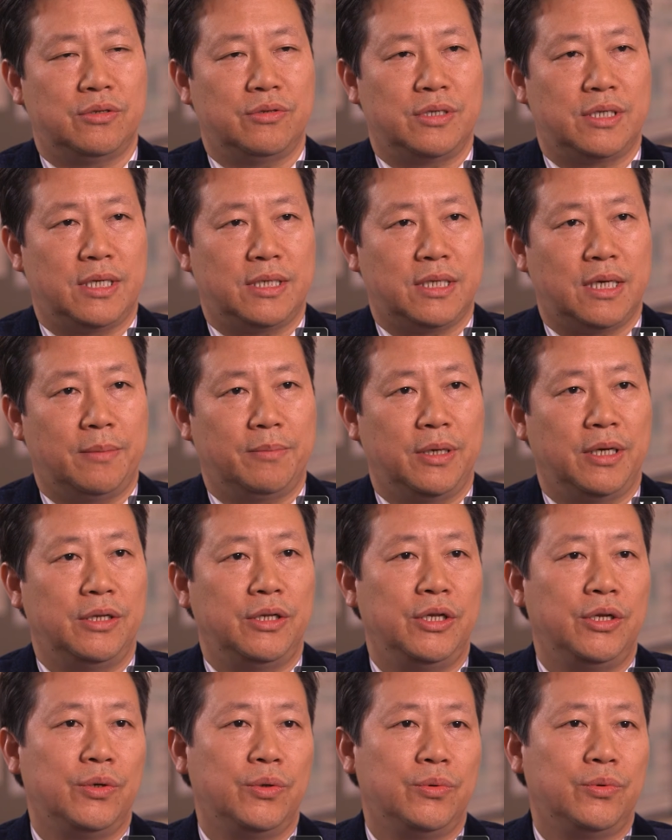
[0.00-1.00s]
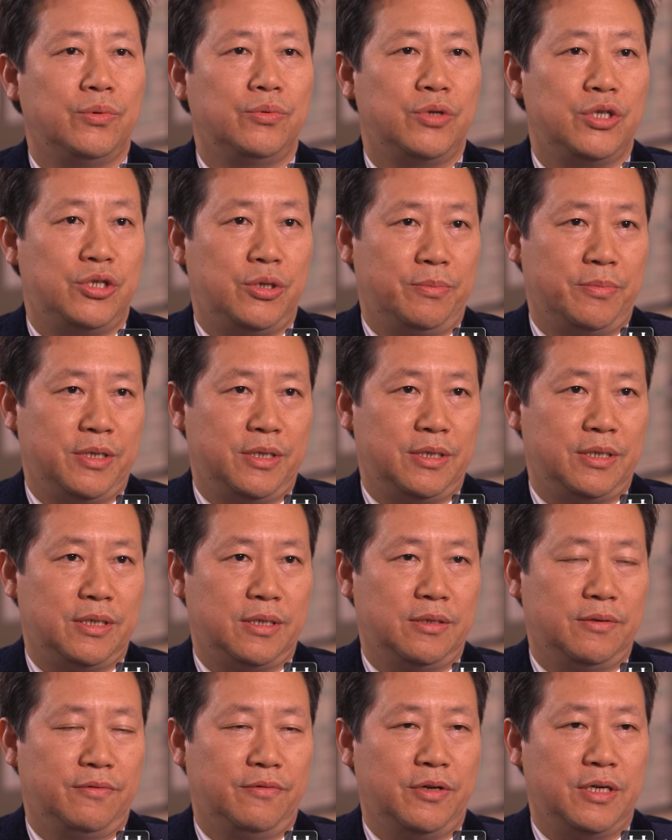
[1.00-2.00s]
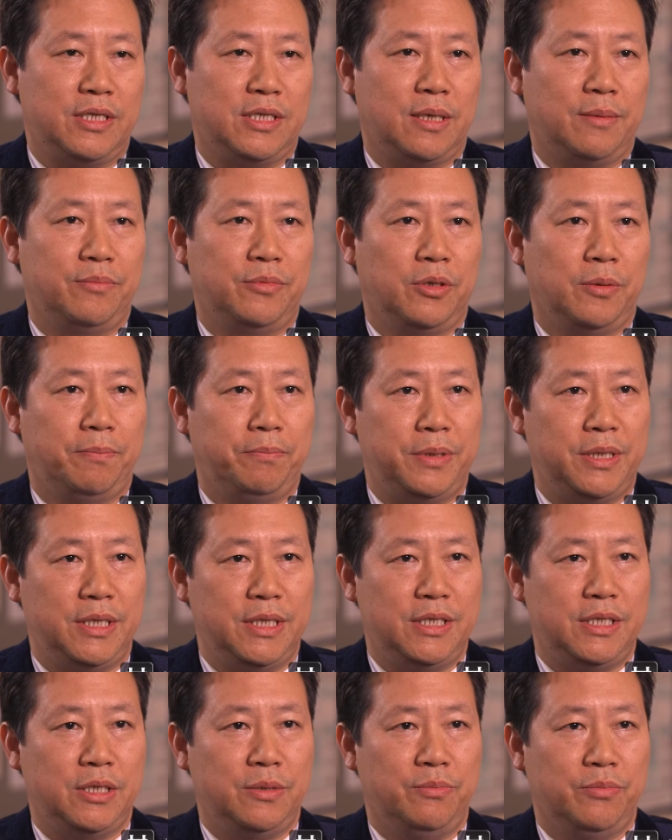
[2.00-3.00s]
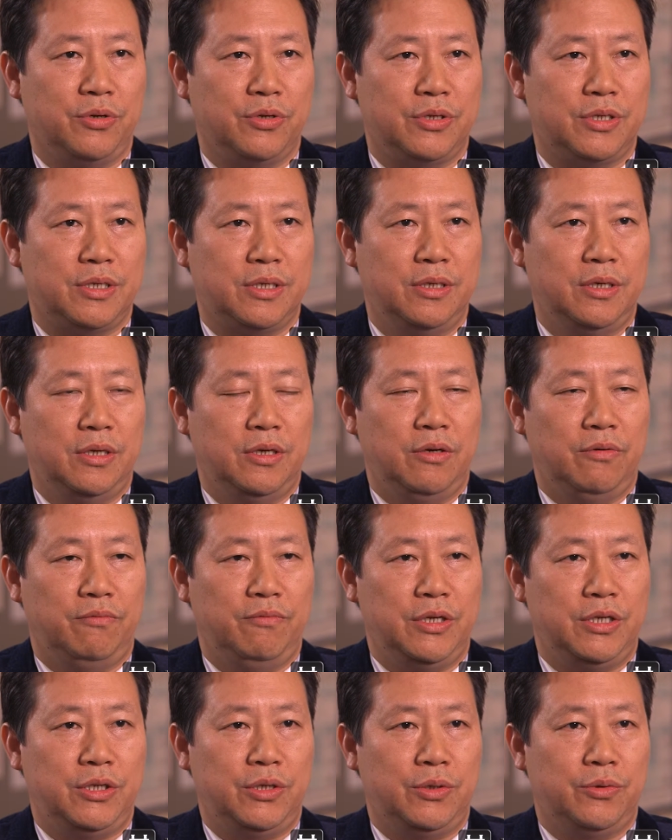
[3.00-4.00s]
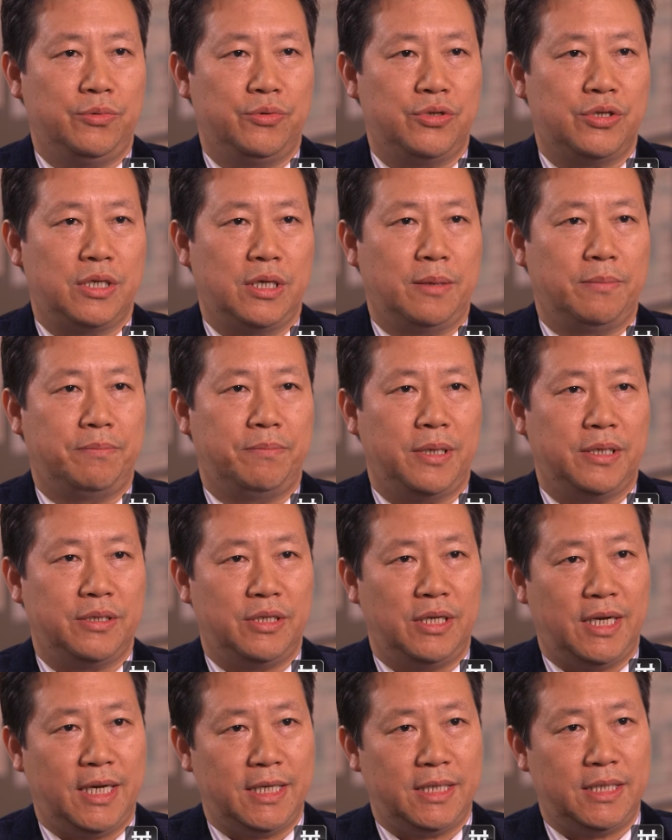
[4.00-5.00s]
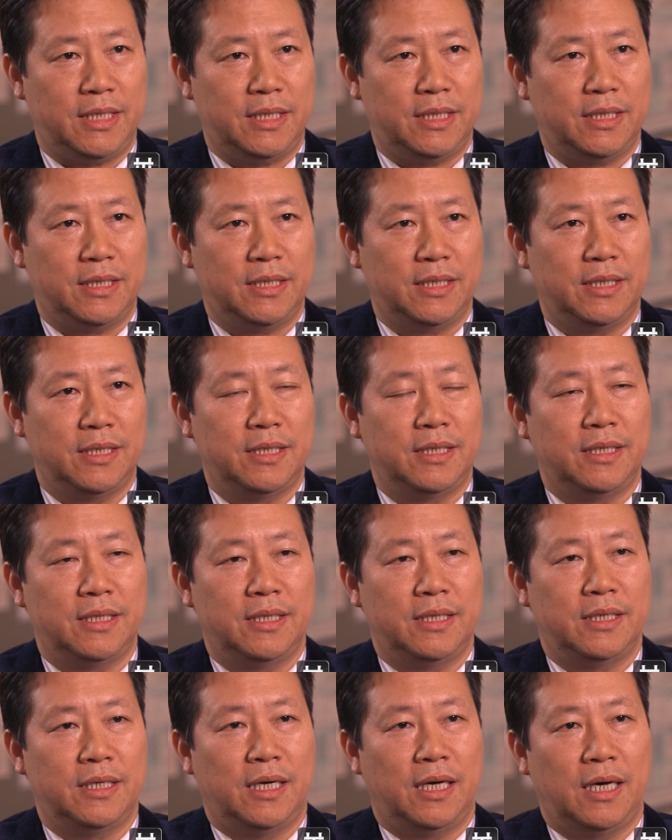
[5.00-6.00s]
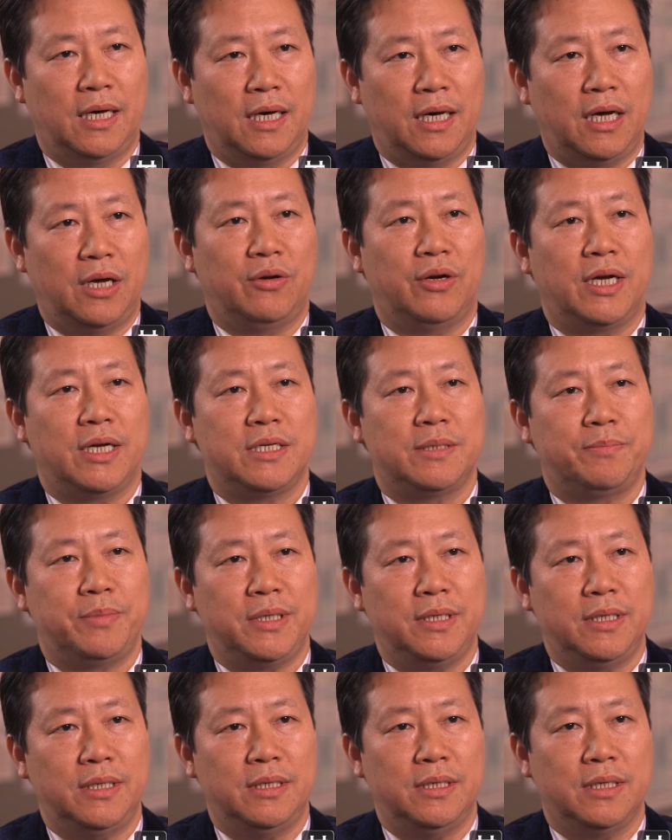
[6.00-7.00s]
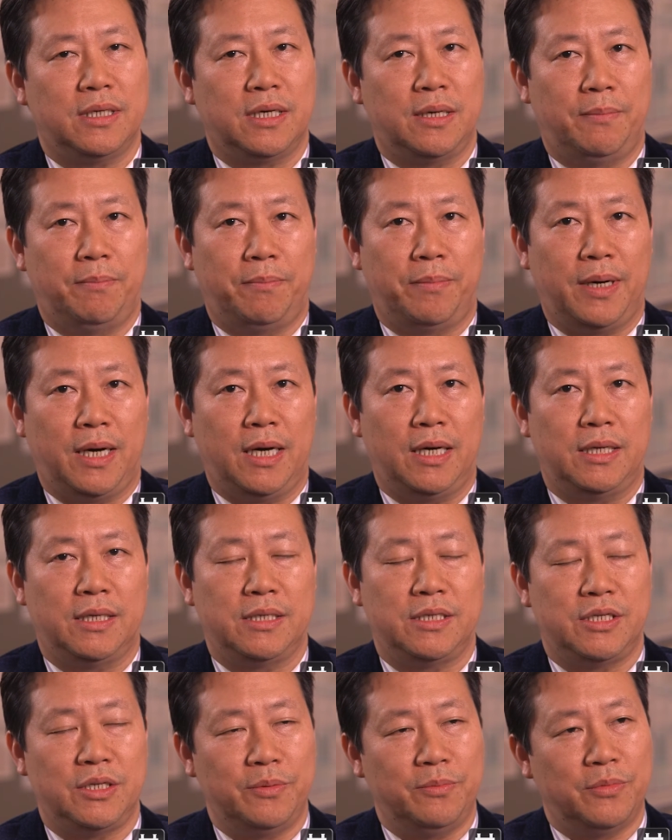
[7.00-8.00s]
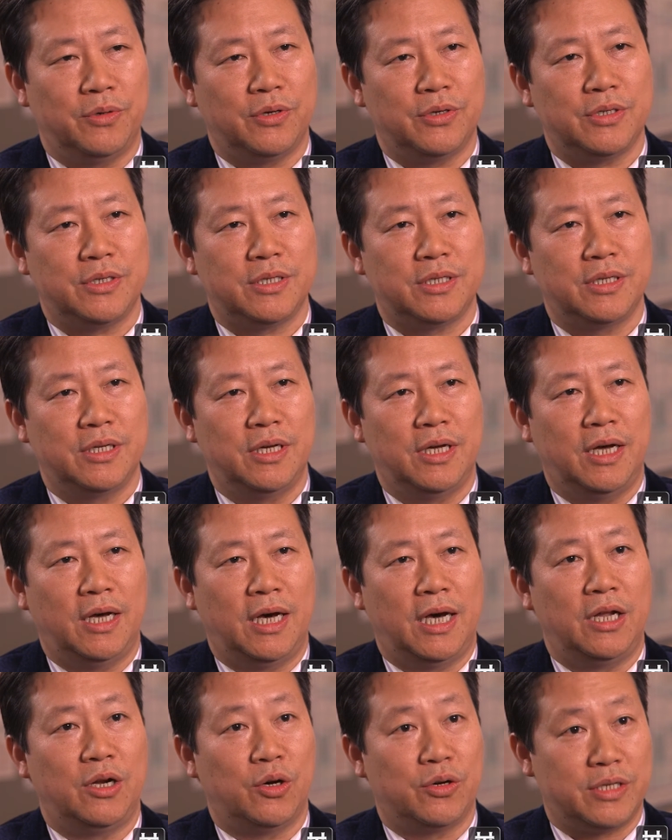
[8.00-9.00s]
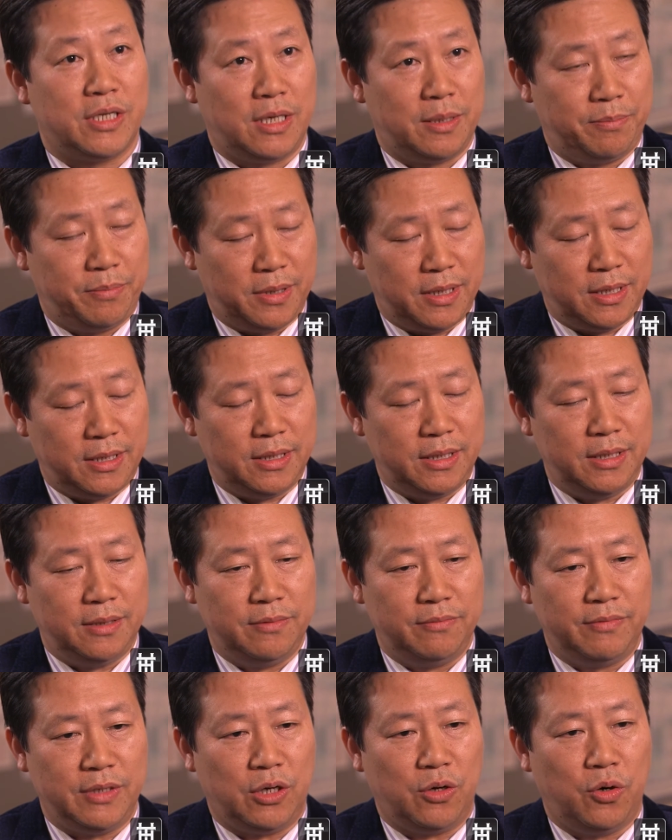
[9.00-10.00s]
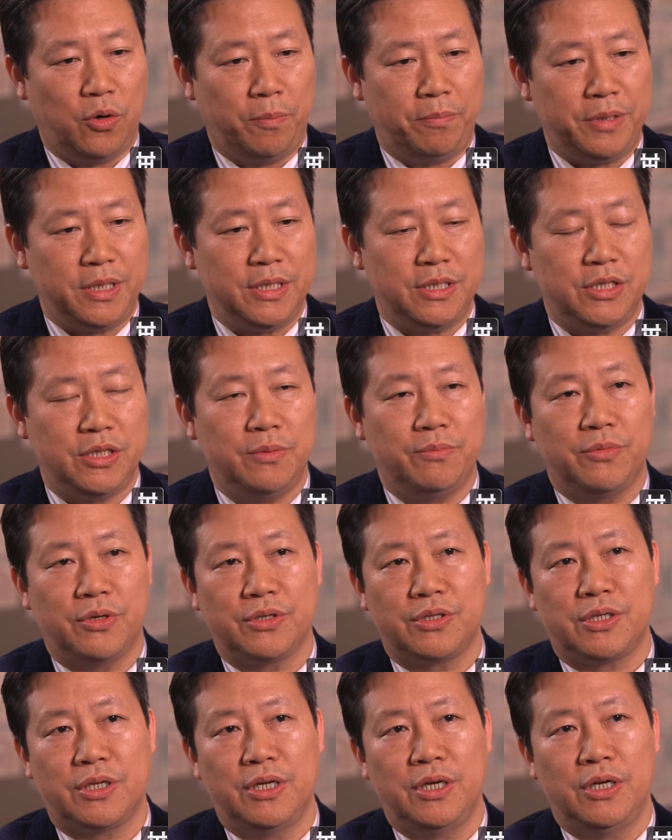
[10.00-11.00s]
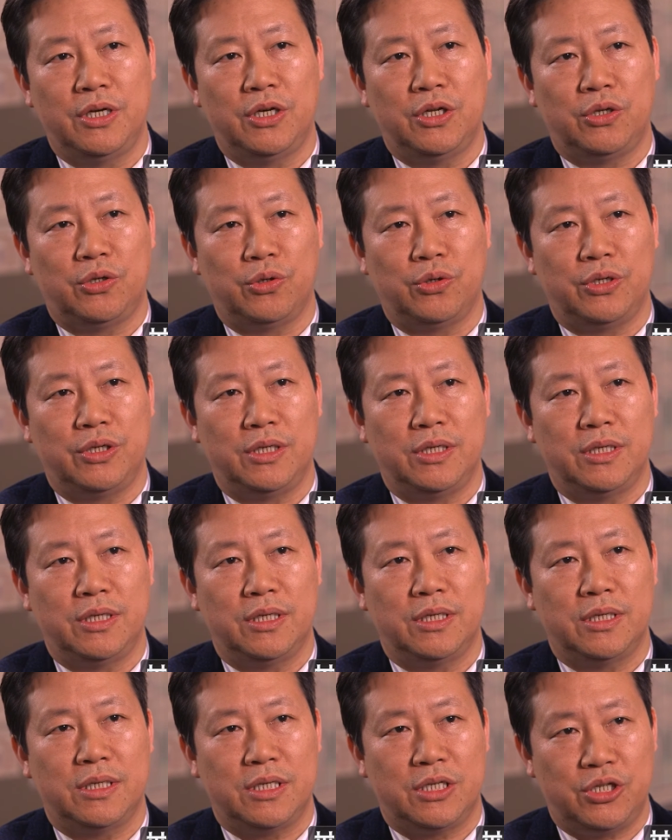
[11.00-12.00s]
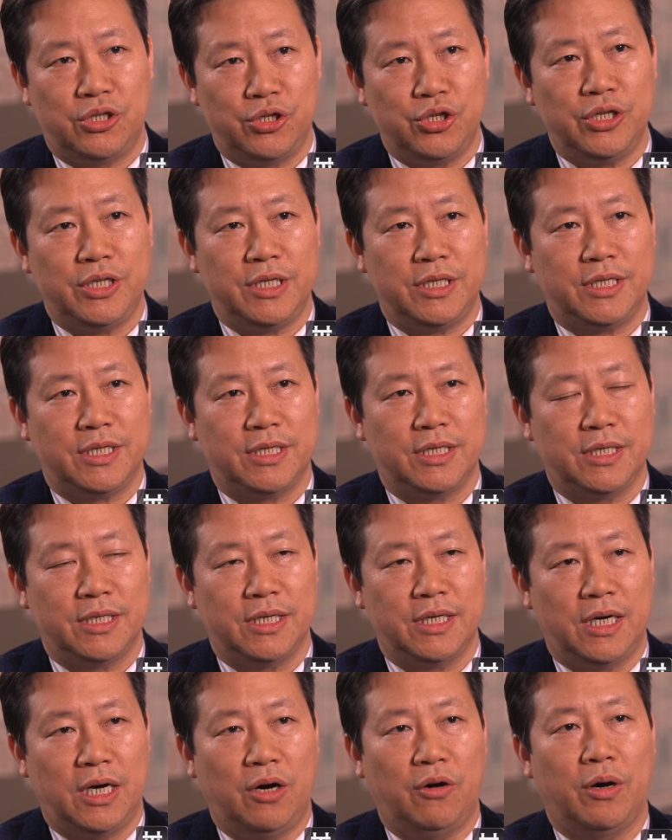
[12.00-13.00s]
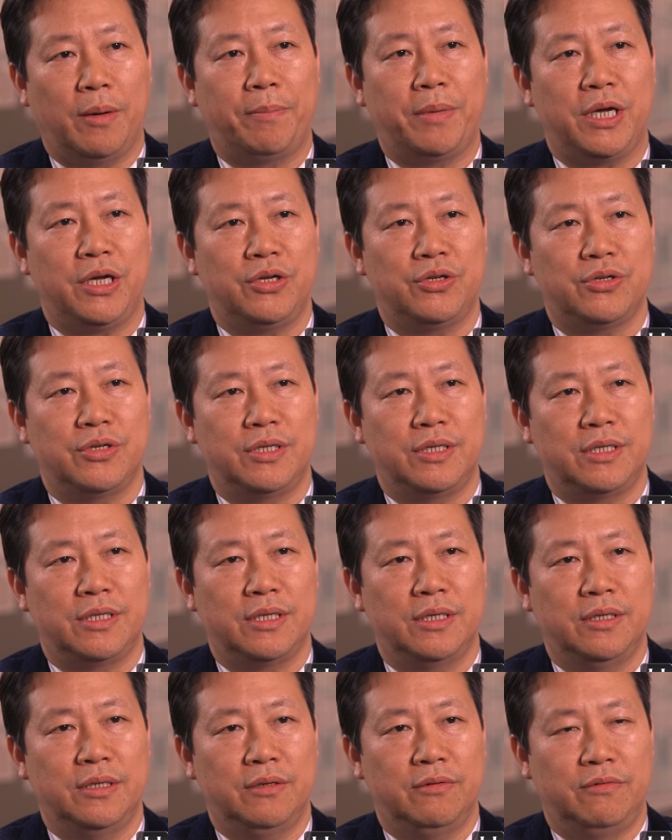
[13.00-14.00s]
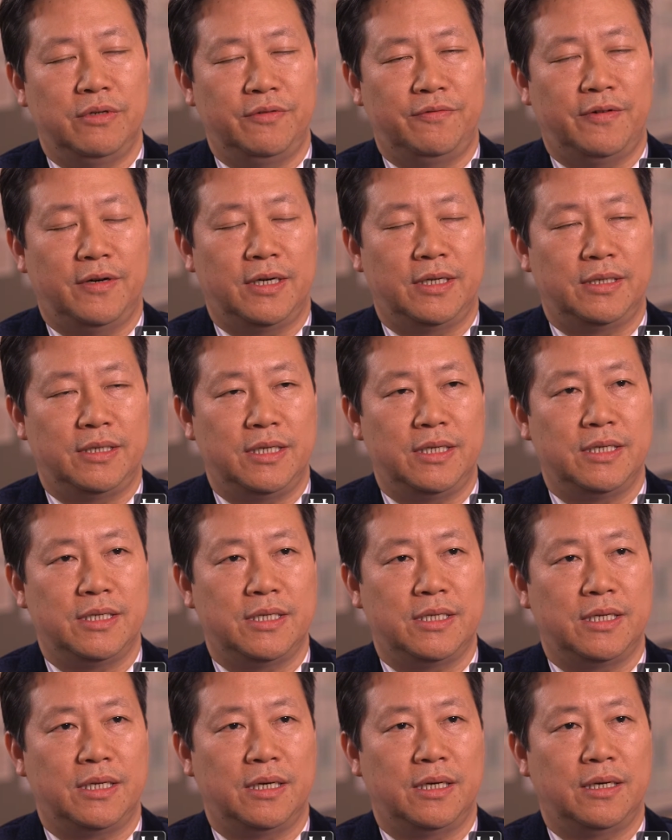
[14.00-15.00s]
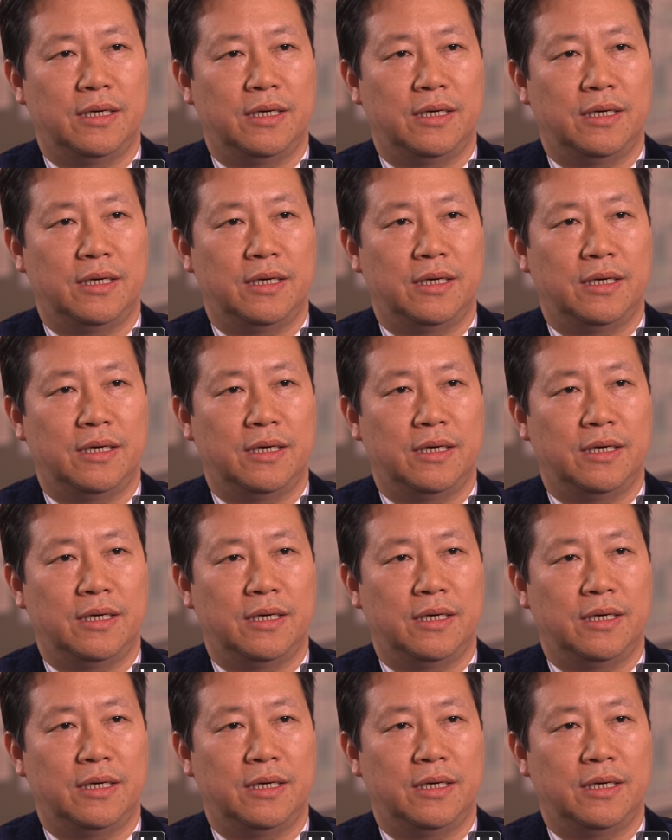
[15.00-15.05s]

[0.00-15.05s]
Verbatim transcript: set up a new regimen. For example, PGMOS. We use pegylated LSP, combined GMOS, and oxaliplatin, we call PGMOS, to treat our patients. We found these